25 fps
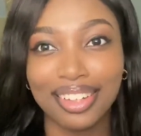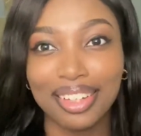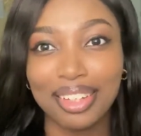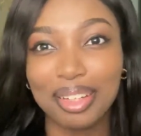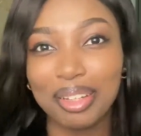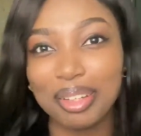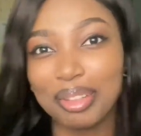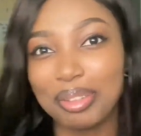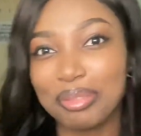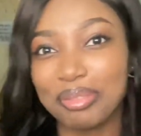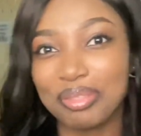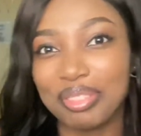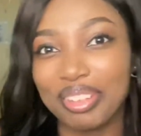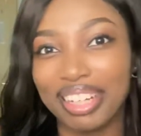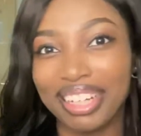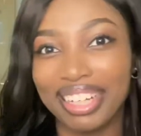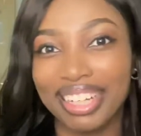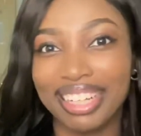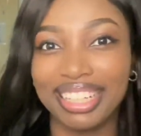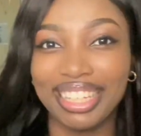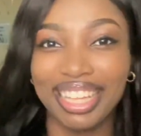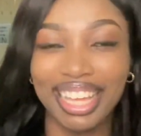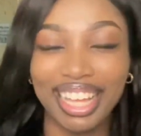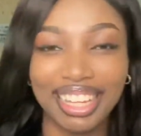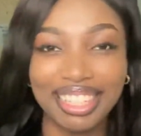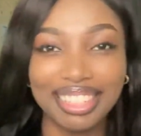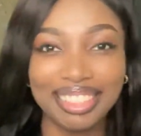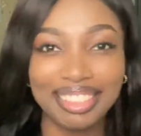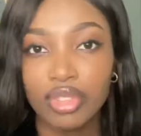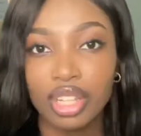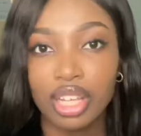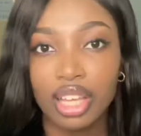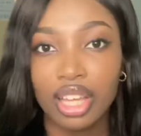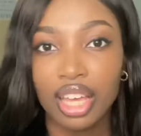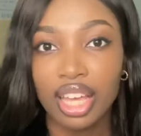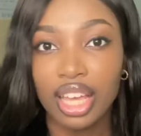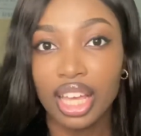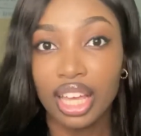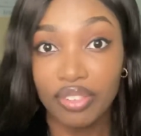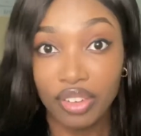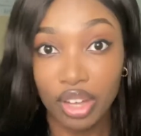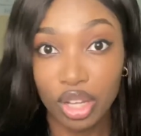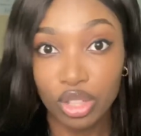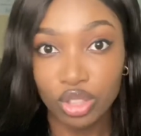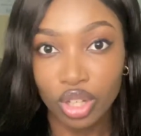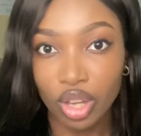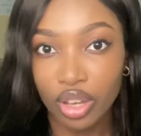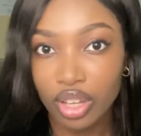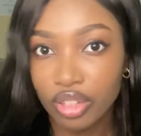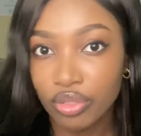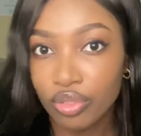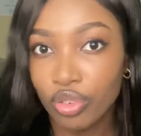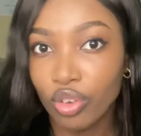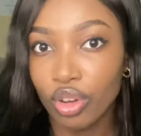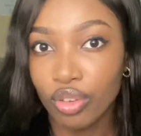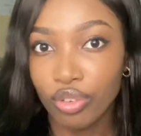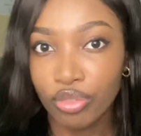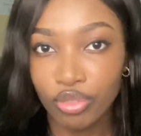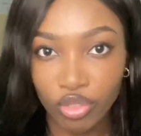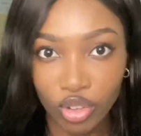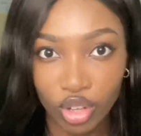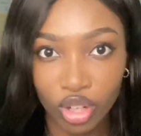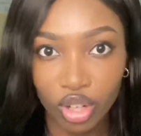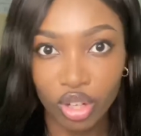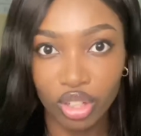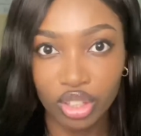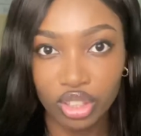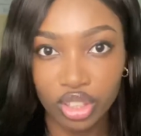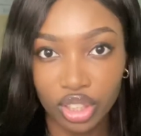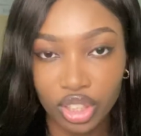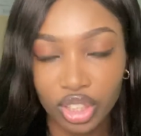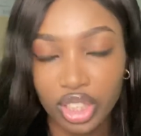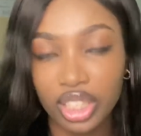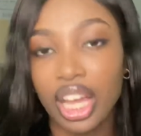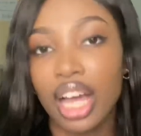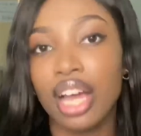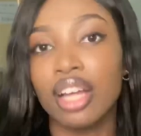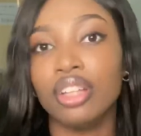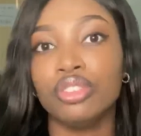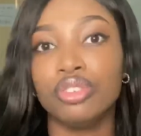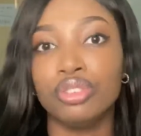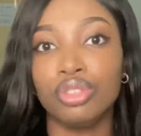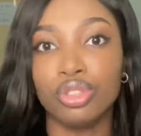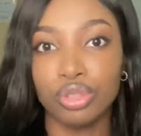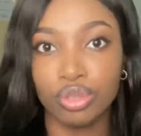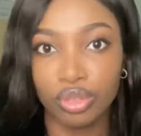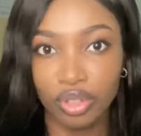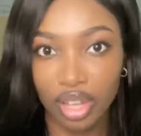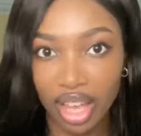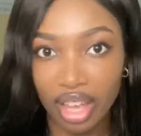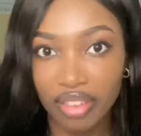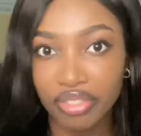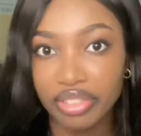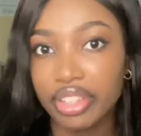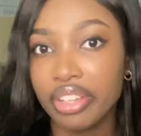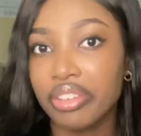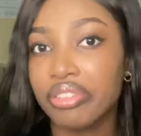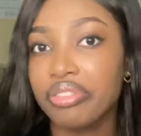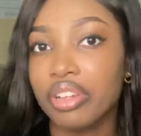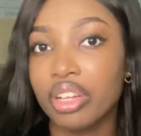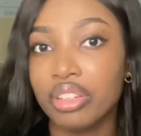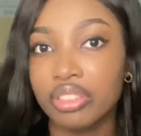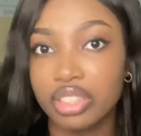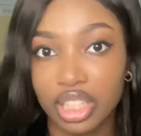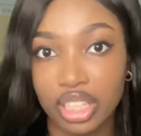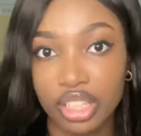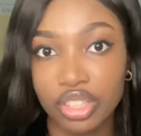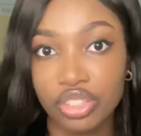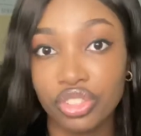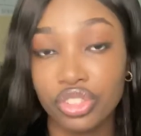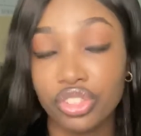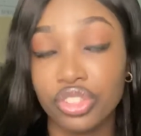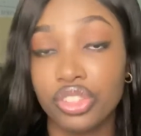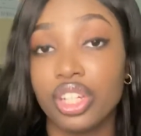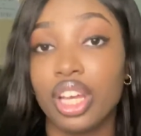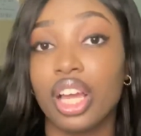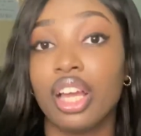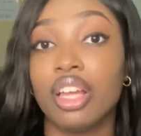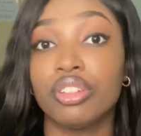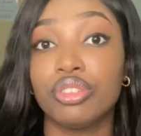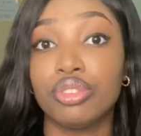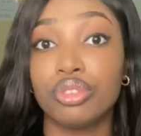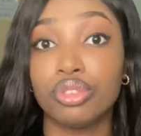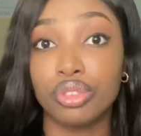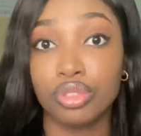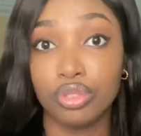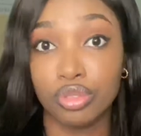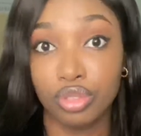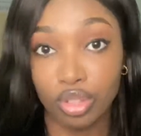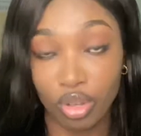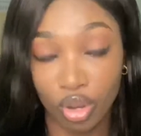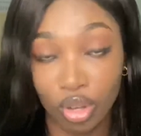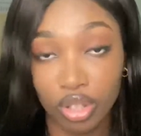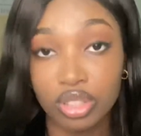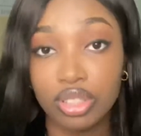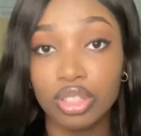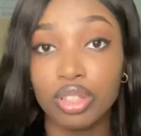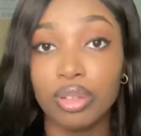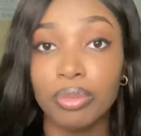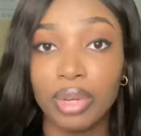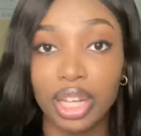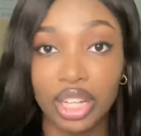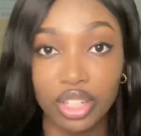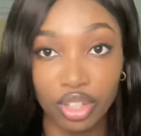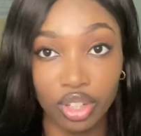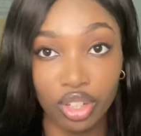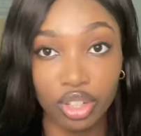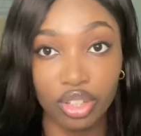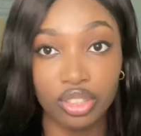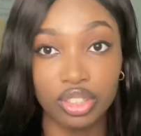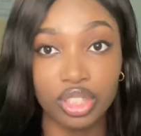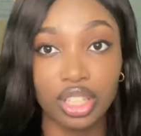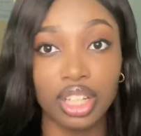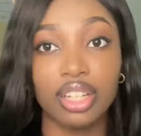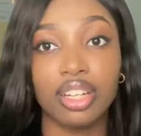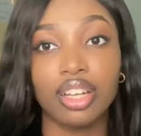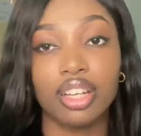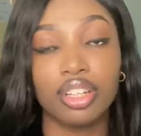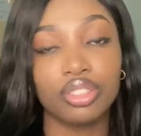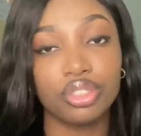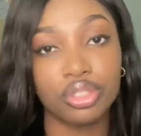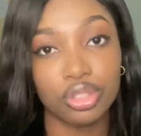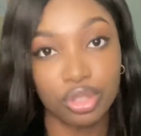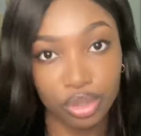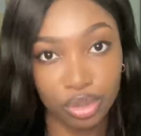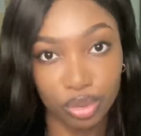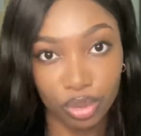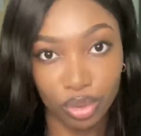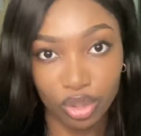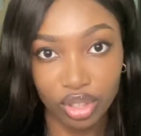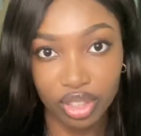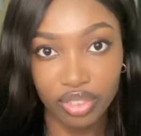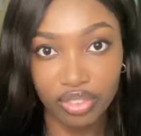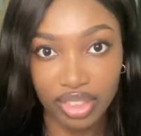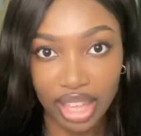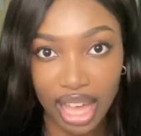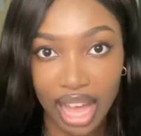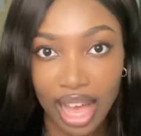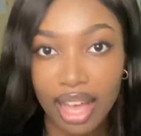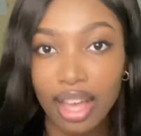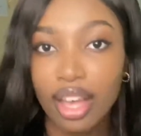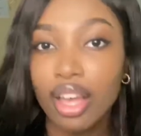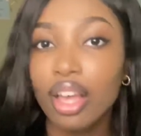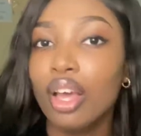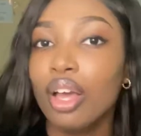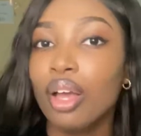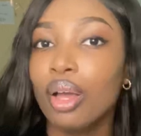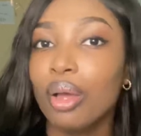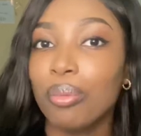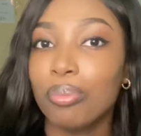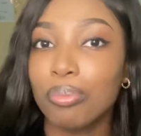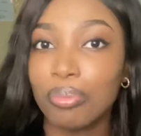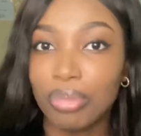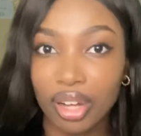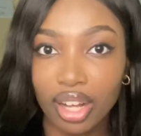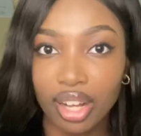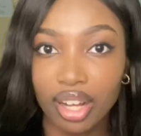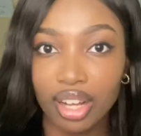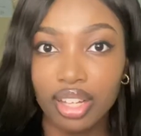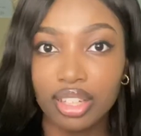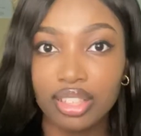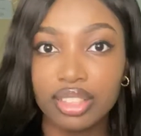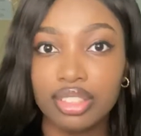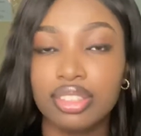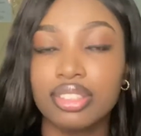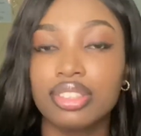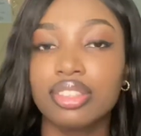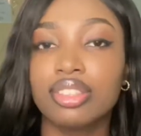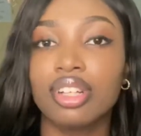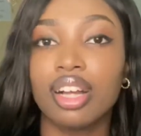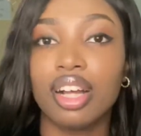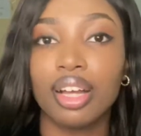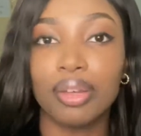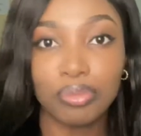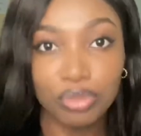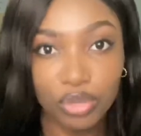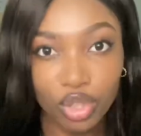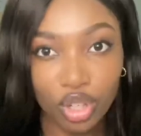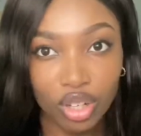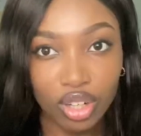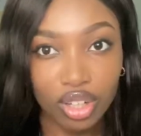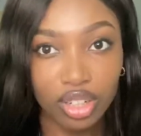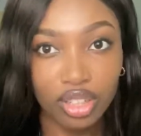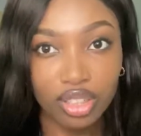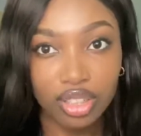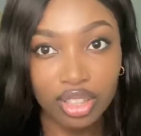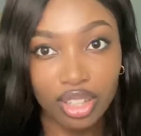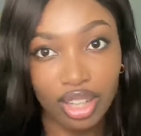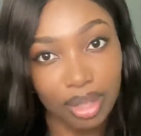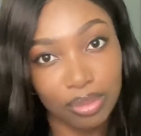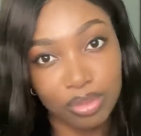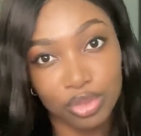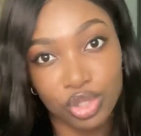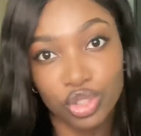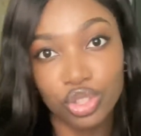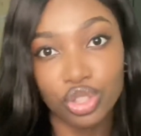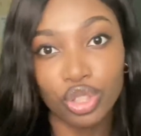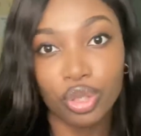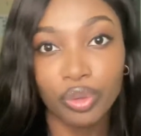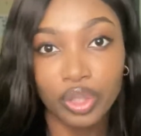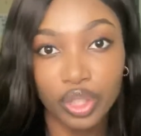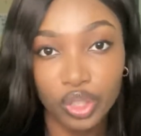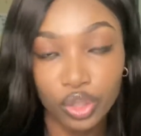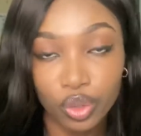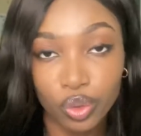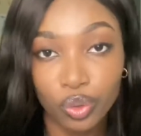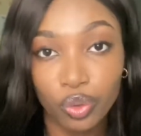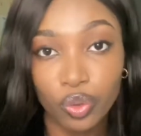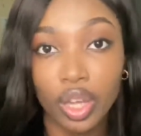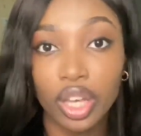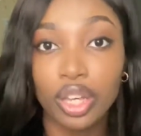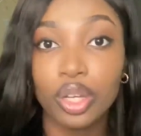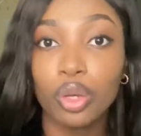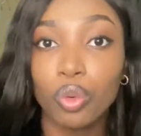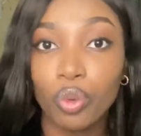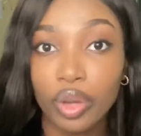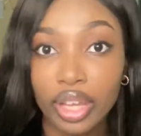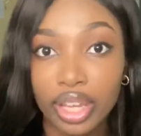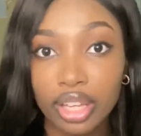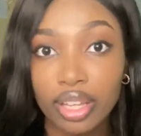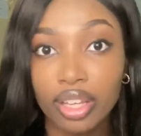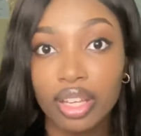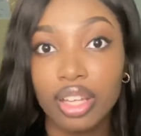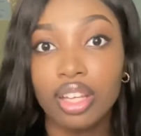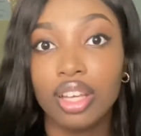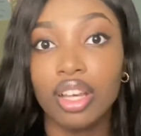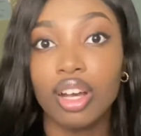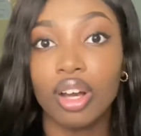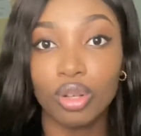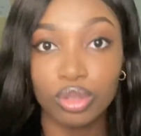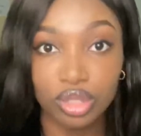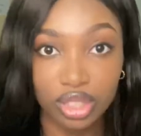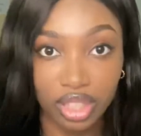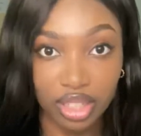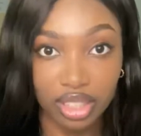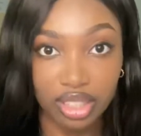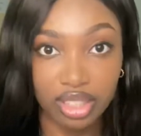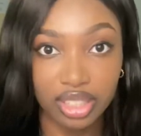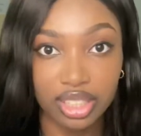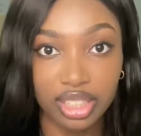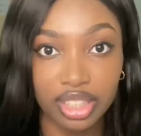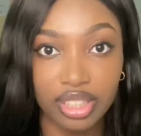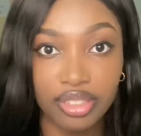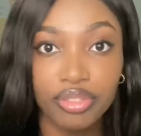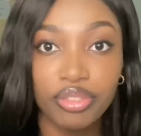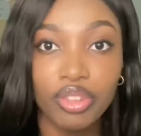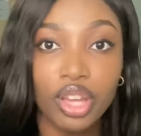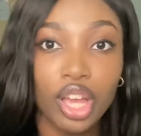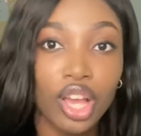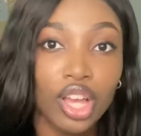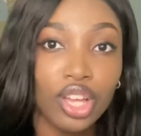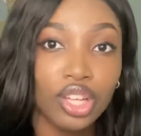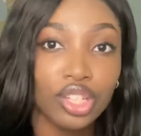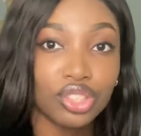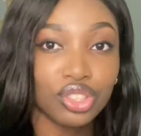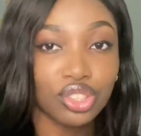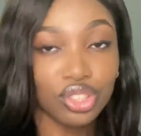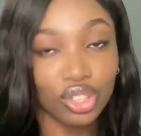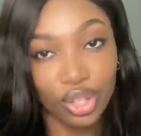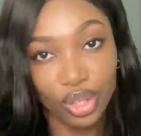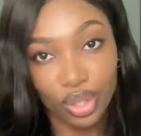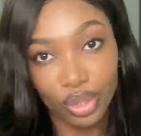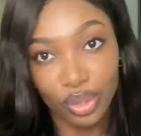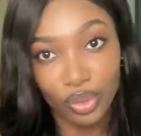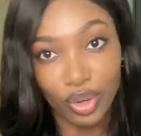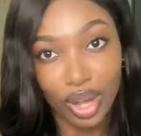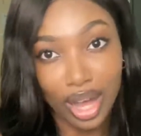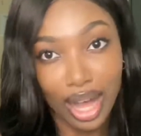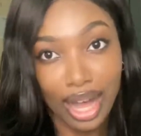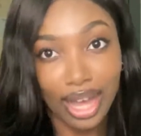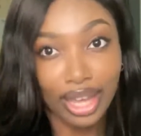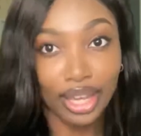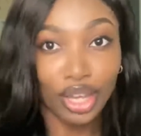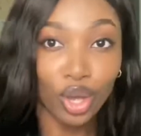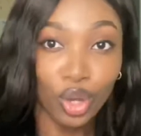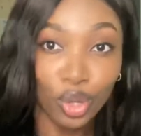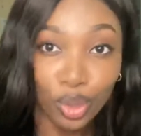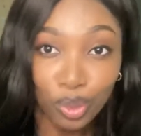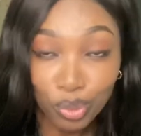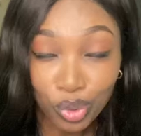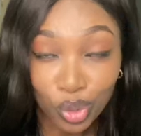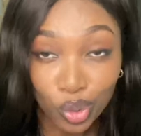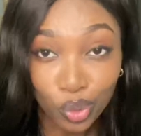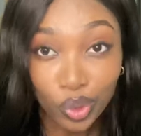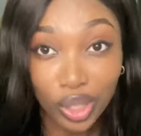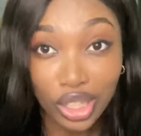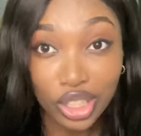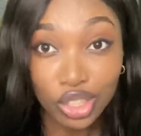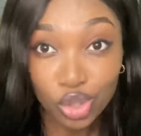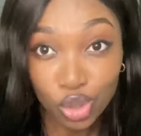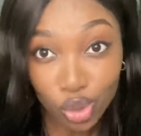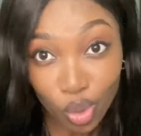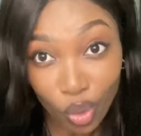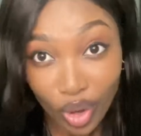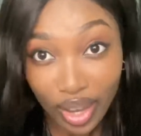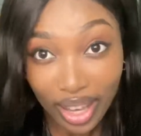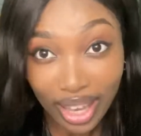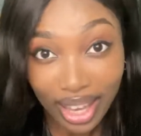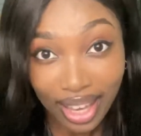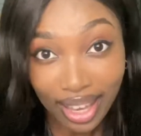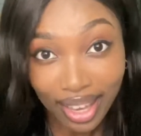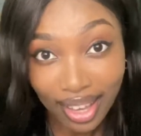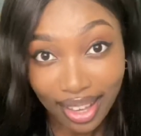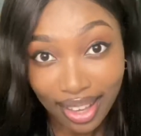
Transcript: but yeah. If I was going for a full-on look, I'd do heavier foundation, I'd contour my nose, and I'd do all of that, but I'm not. I'm just showing you a quick alternative, so I hope you enjoy.